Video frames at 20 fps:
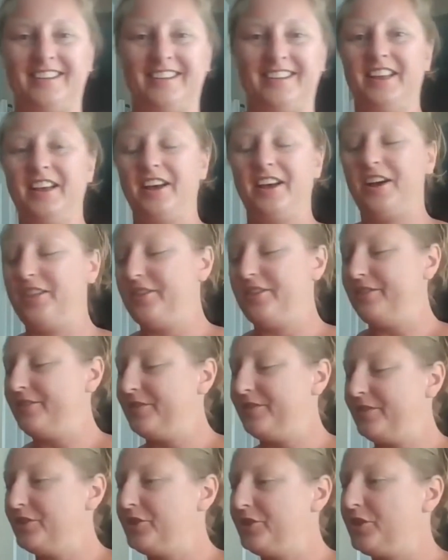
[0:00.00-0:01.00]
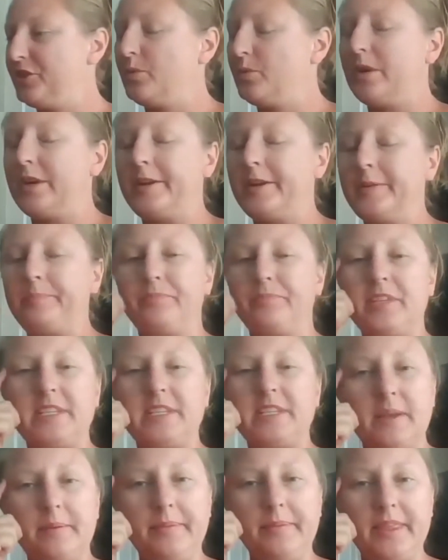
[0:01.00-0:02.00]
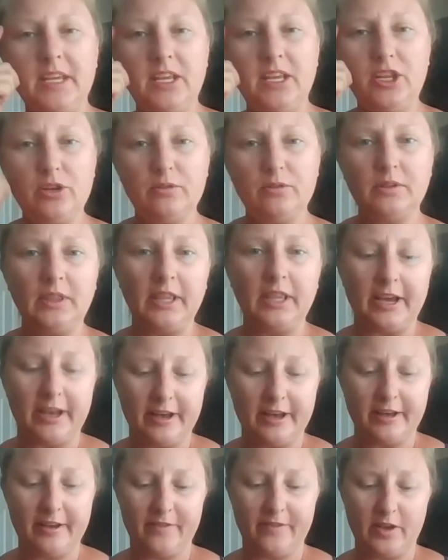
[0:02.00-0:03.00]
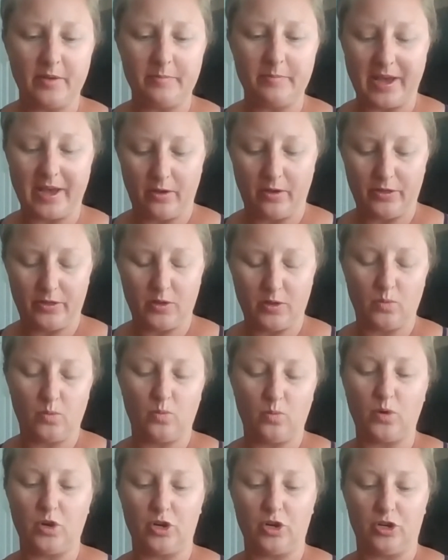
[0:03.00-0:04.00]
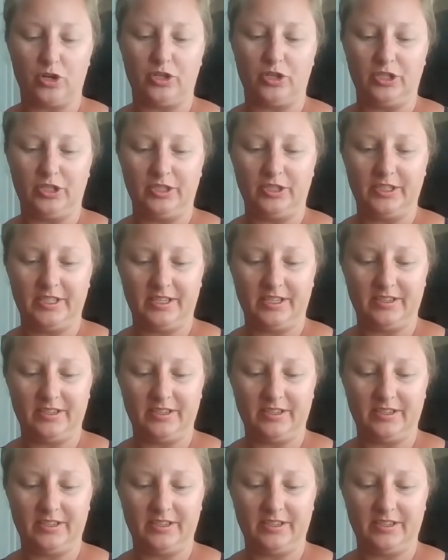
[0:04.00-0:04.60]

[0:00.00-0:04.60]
on the first one, something you love about the world.